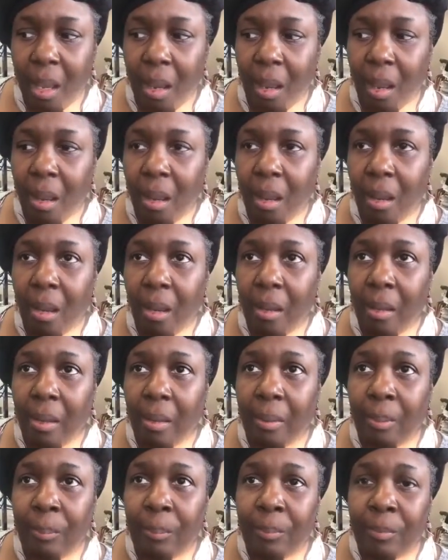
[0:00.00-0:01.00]

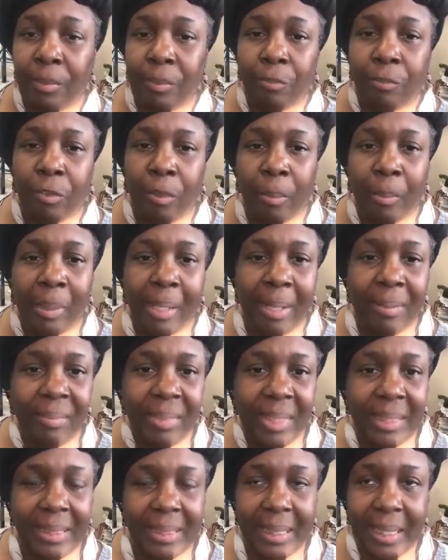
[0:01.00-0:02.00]
from 11
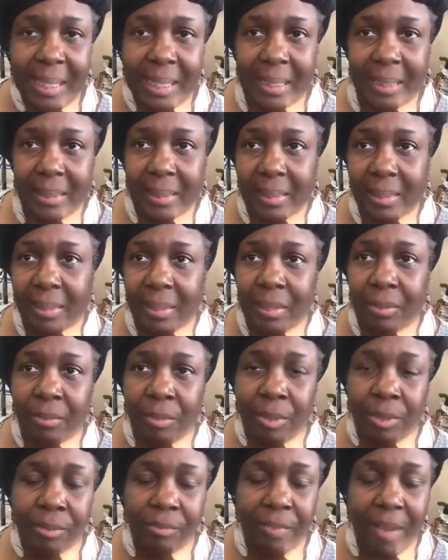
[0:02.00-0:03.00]
to 6, you
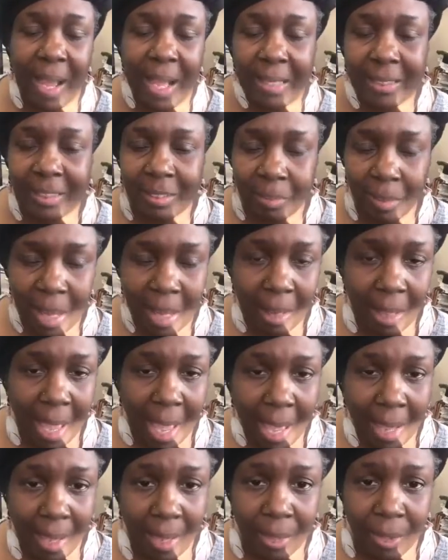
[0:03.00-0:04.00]
can find some,
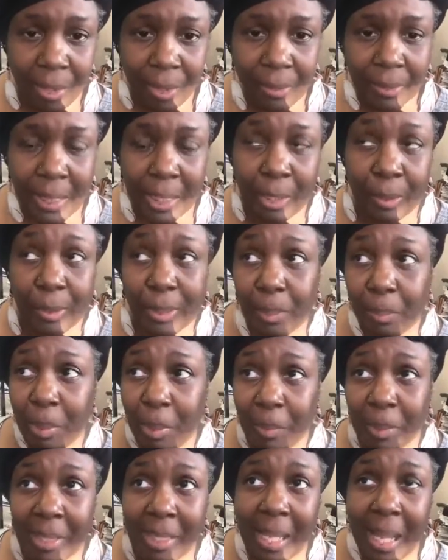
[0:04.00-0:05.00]
I know some
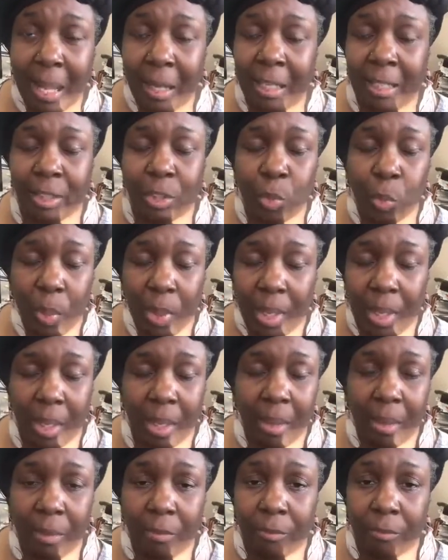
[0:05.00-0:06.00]
people get out at
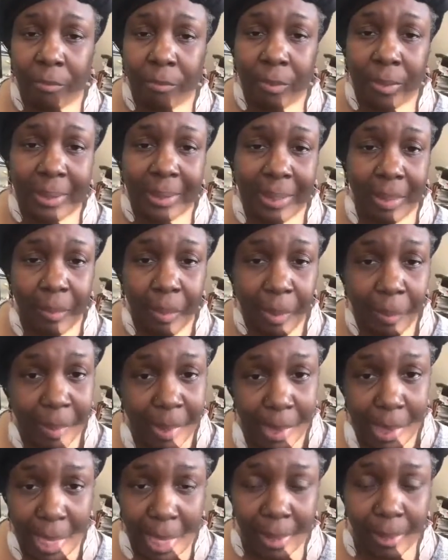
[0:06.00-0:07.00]
12. Some people
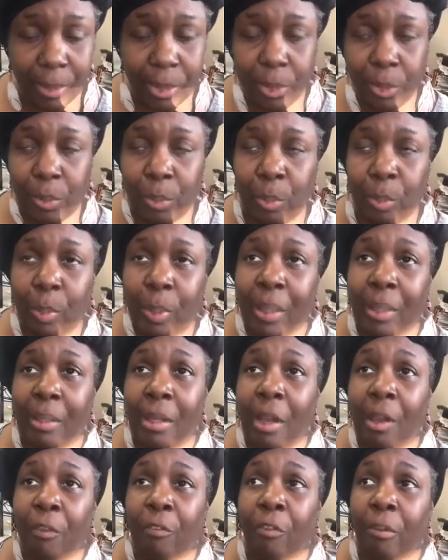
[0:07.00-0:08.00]
get out at 2. But
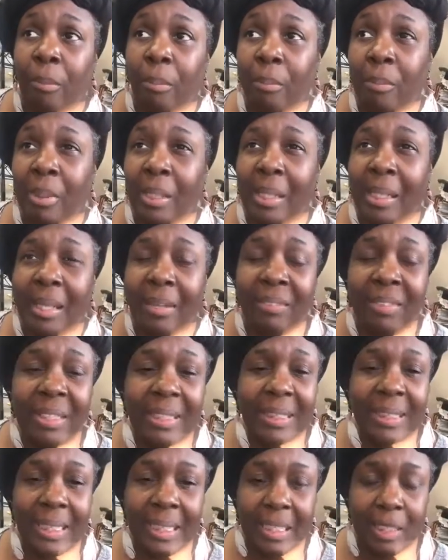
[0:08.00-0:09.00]
from 11 to
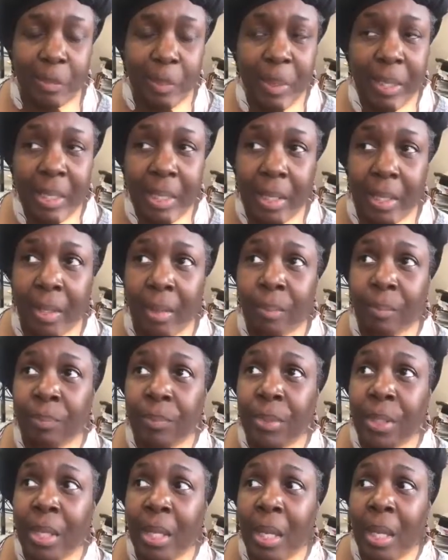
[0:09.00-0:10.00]
6 p.m.,
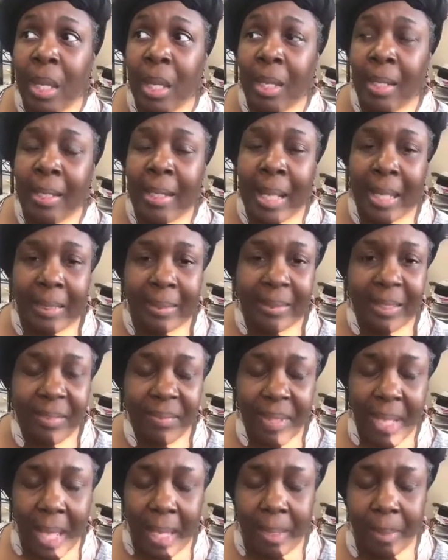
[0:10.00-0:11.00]

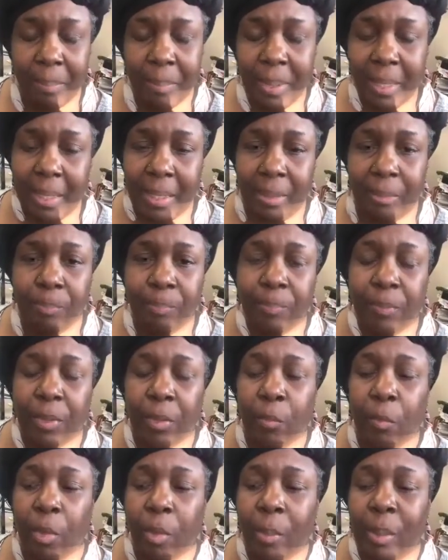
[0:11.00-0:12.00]
97.9 The Beat,
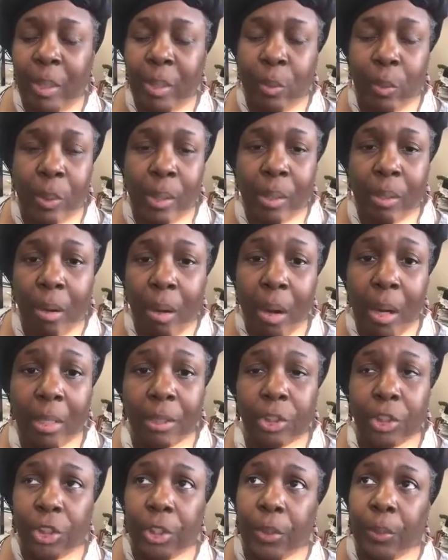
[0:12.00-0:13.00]
we'll be doing a car
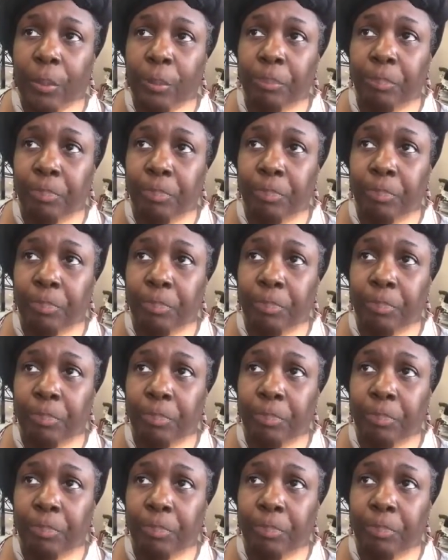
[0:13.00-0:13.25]
show.